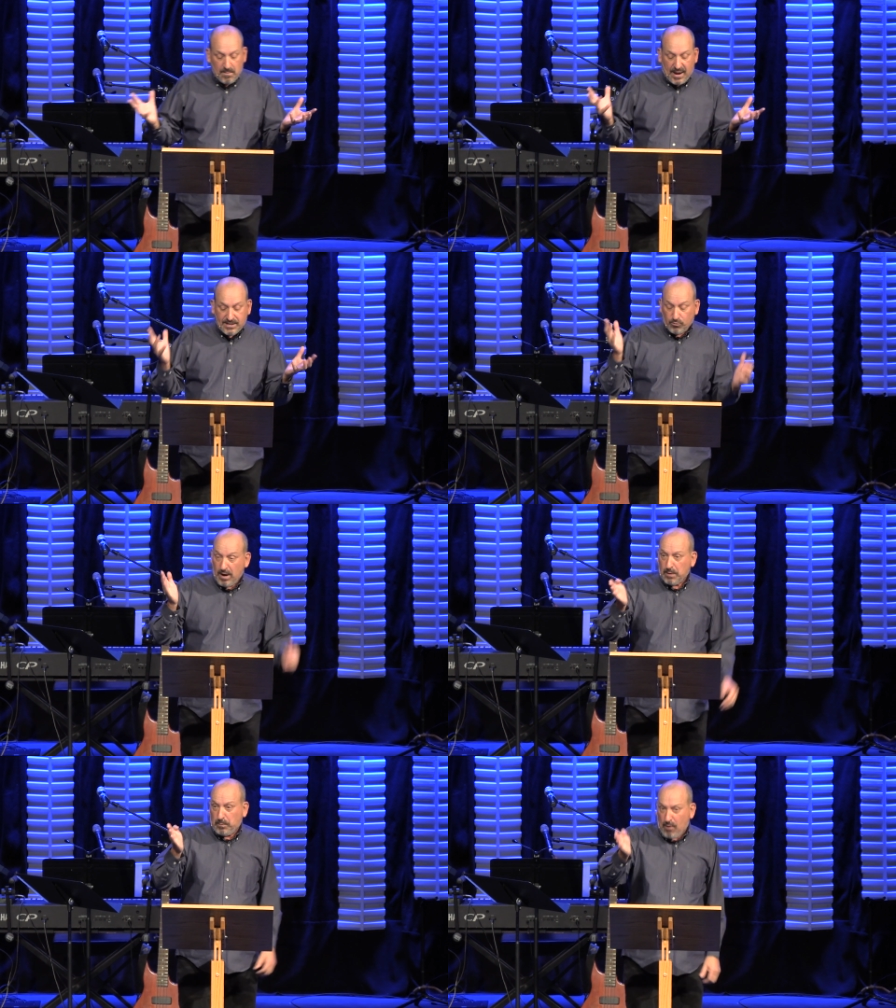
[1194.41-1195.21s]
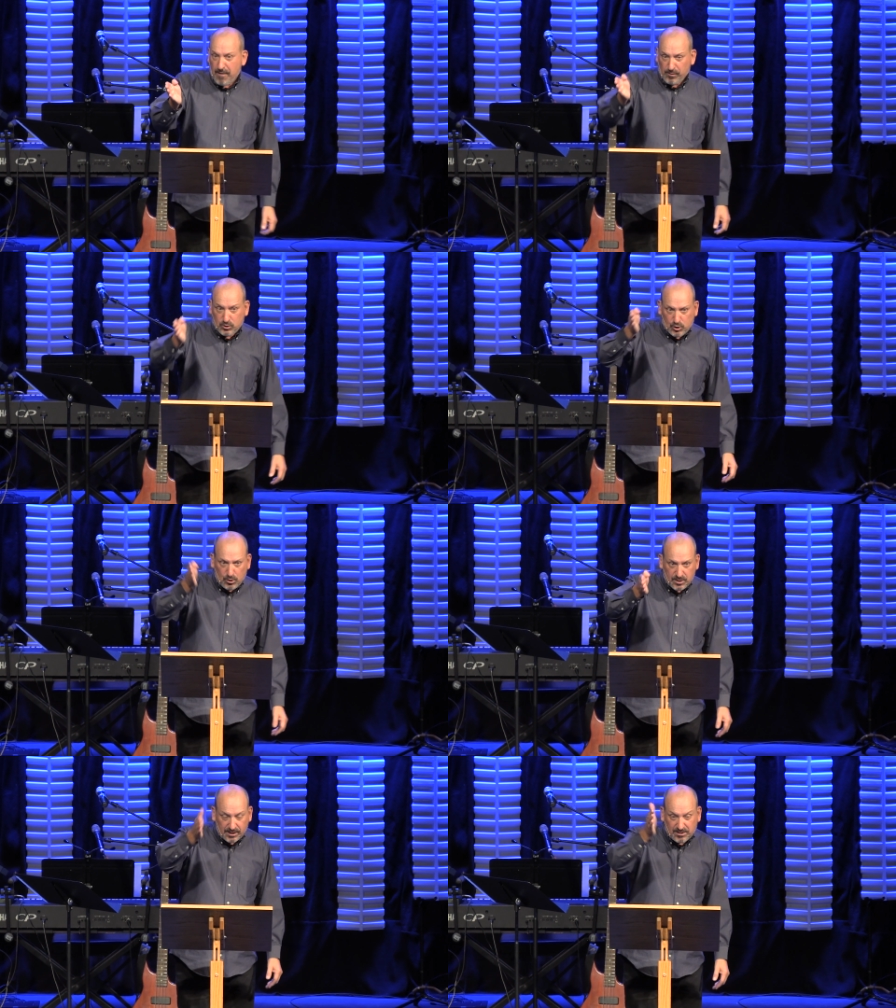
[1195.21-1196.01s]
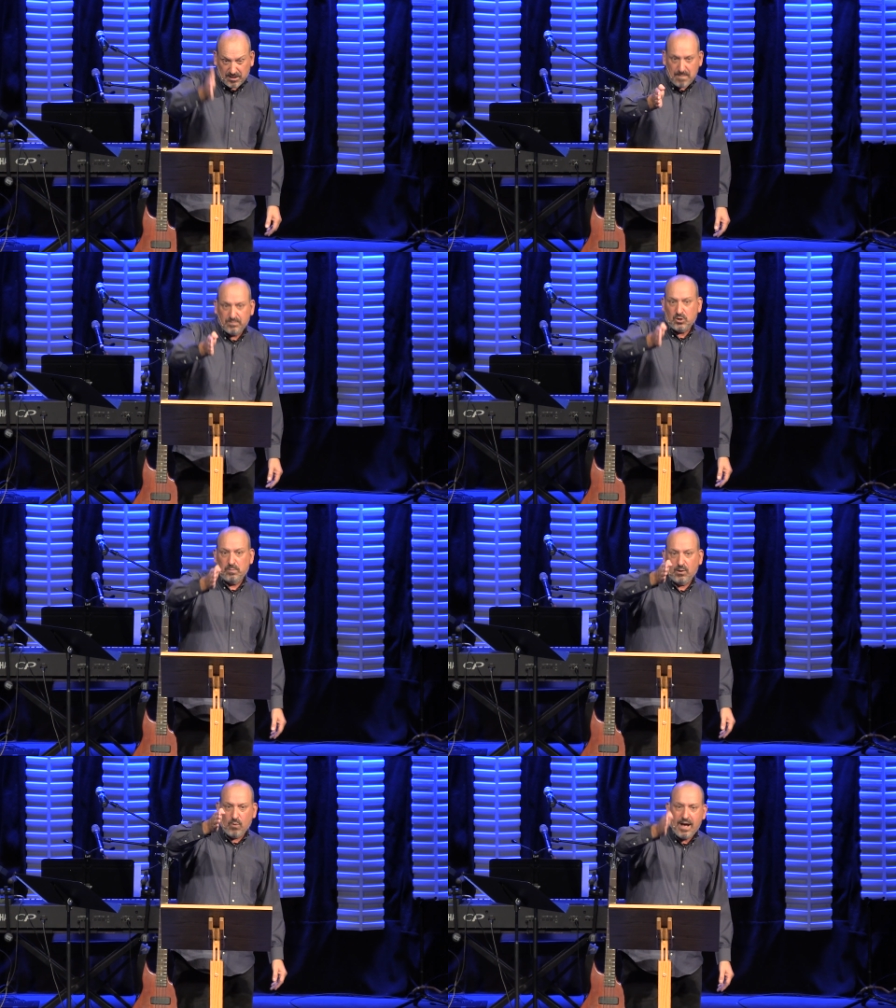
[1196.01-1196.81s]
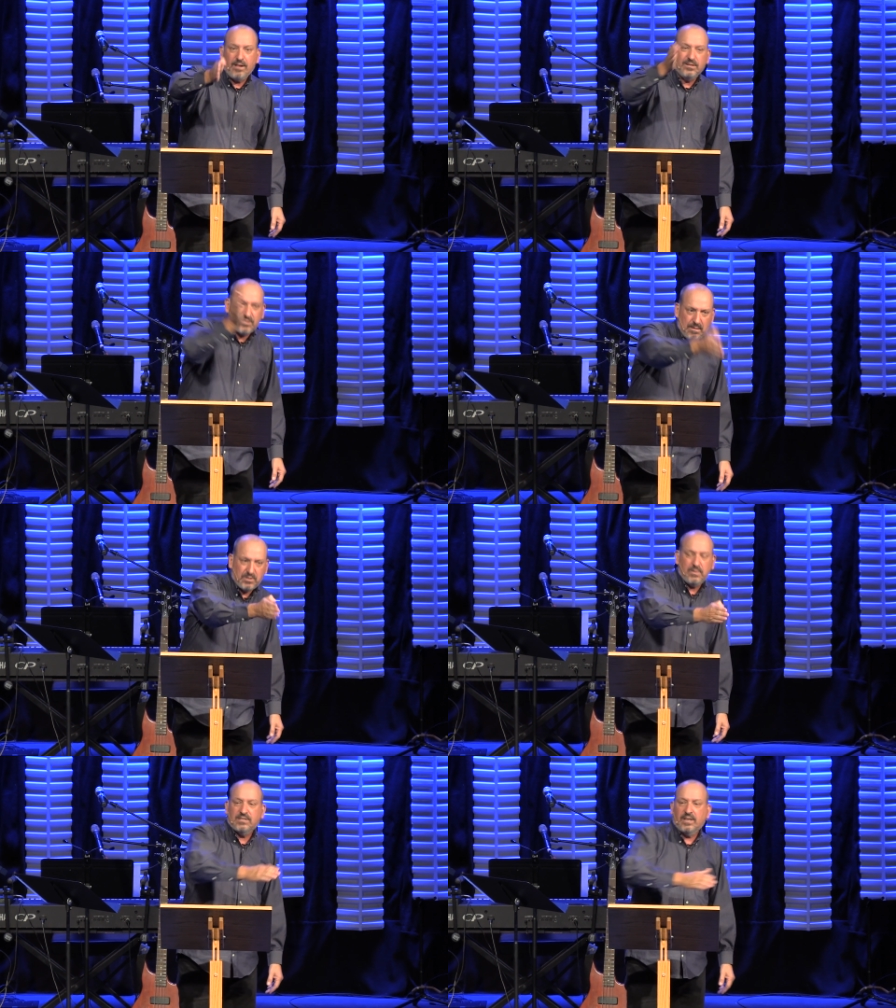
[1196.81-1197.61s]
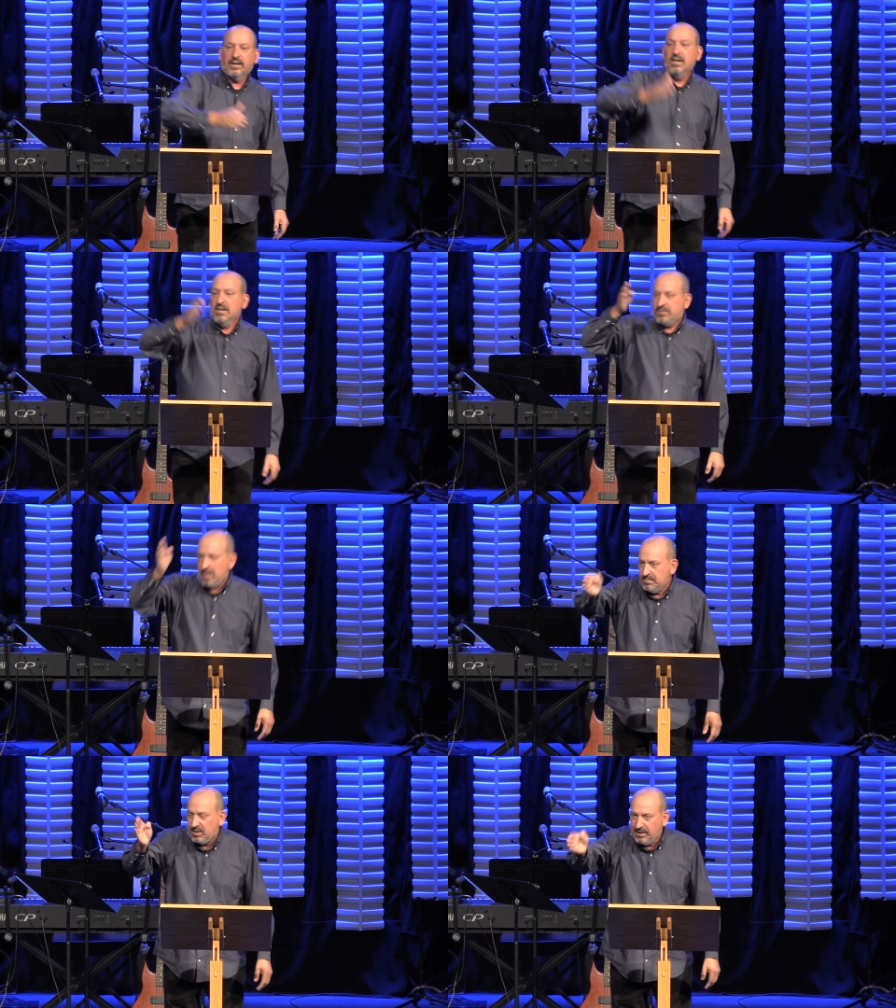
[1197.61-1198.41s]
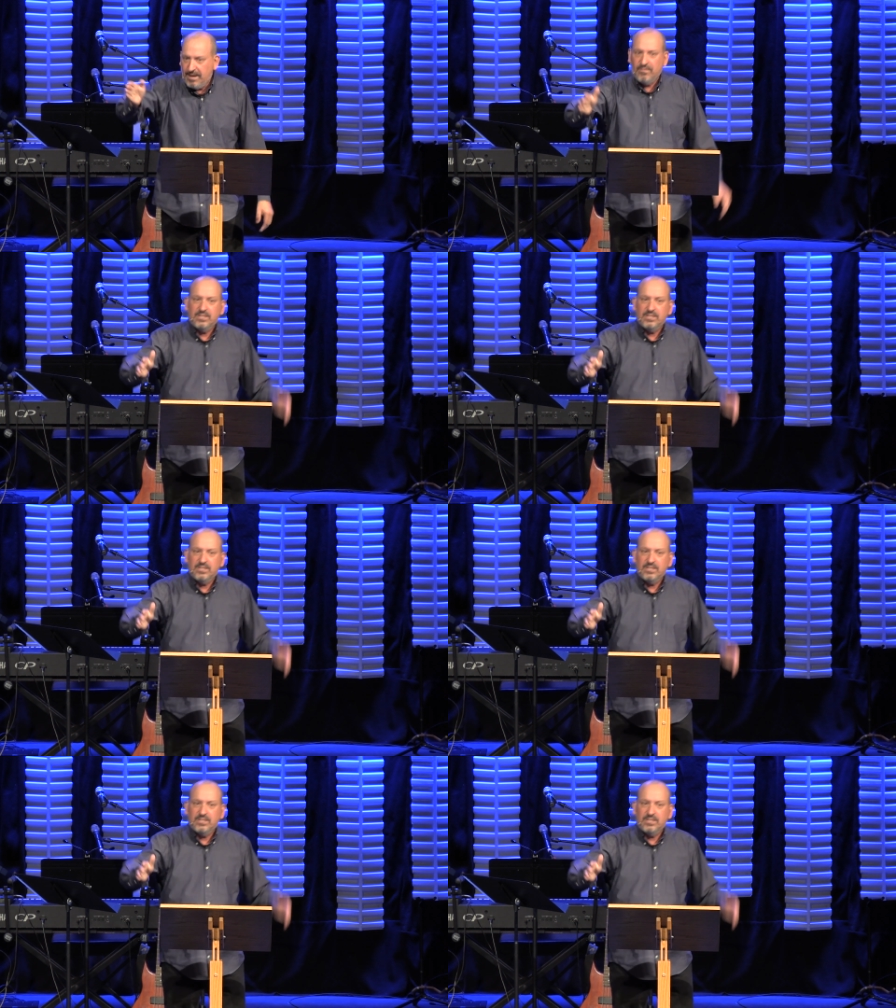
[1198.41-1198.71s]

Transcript: by direct preference, choosing some to be well and some to be sick, some to live and